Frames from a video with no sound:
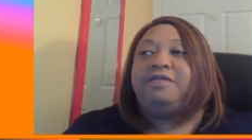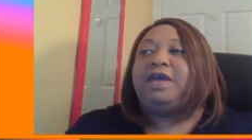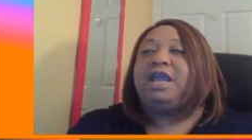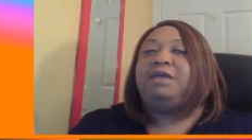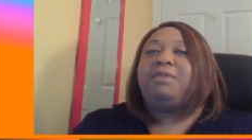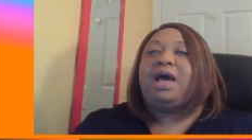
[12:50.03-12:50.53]

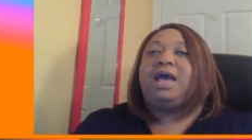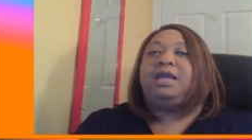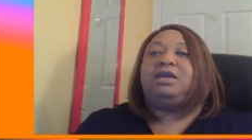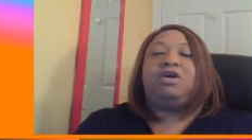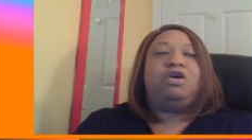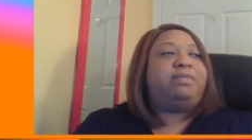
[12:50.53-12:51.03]
they
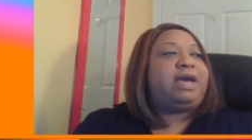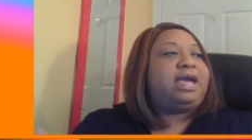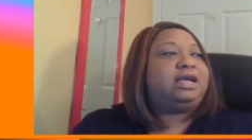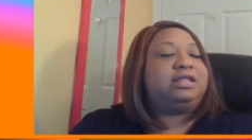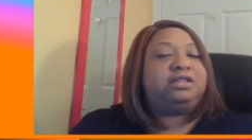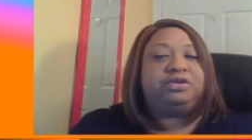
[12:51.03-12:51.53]
might go
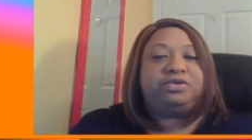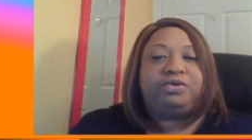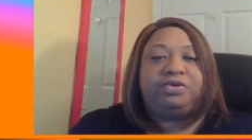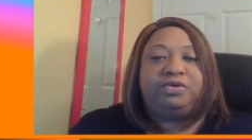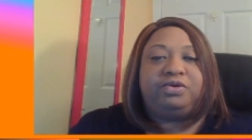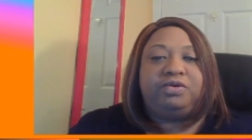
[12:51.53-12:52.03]
back at the
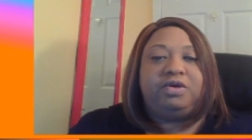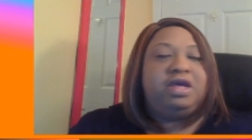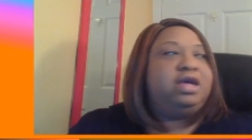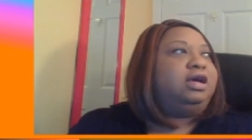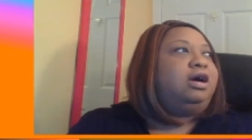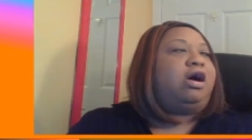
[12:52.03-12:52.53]
dude,
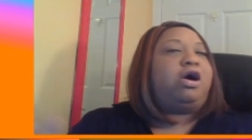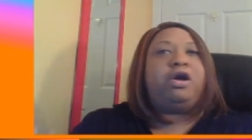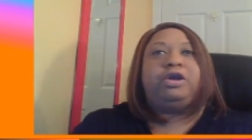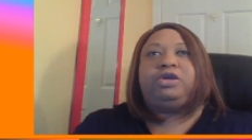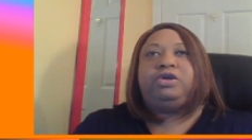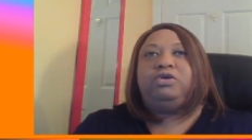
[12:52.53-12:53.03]

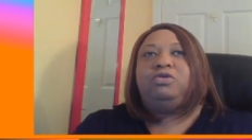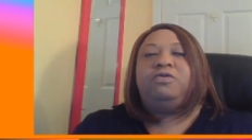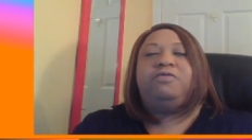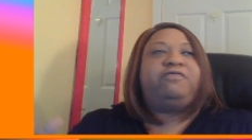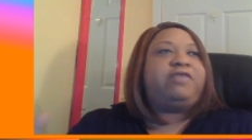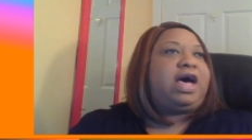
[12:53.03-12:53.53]
argue,
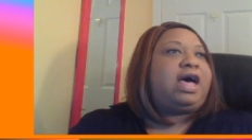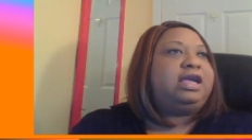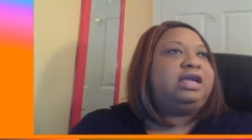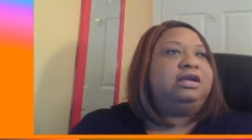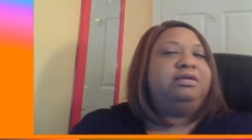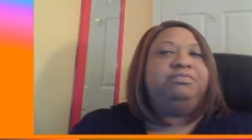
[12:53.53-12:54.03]

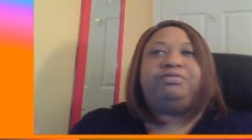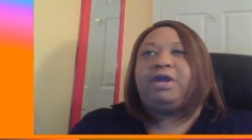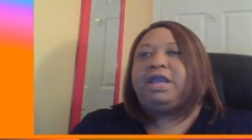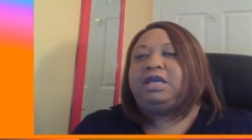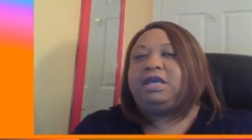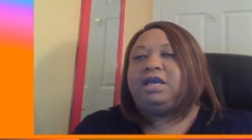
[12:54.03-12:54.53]
fight,
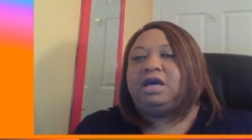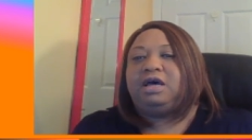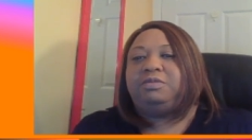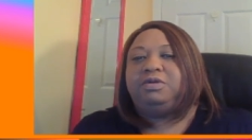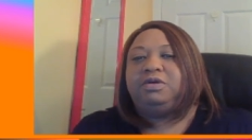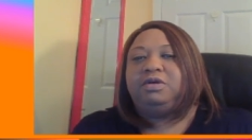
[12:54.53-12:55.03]
break
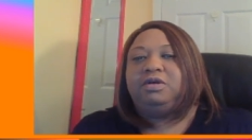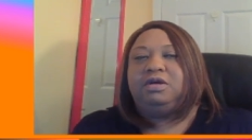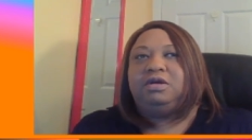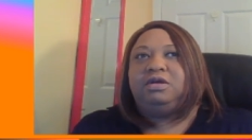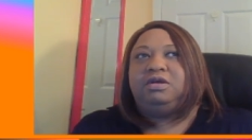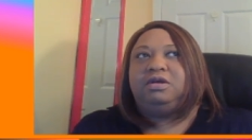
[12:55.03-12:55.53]
up
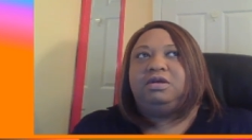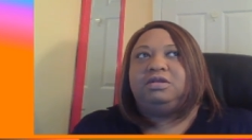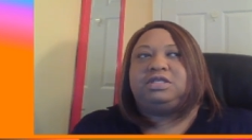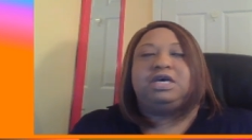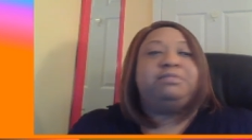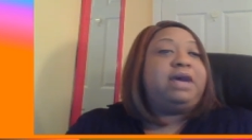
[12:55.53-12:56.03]

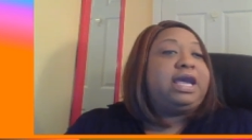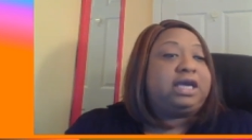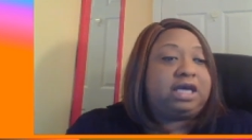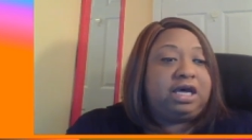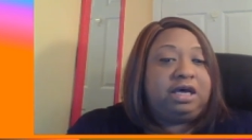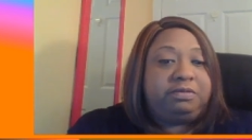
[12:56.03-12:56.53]
to
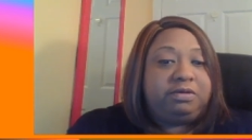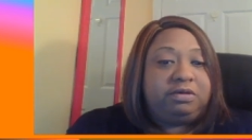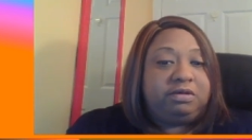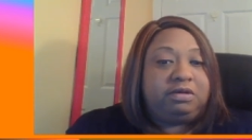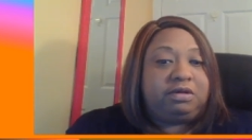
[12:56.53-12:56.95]
make up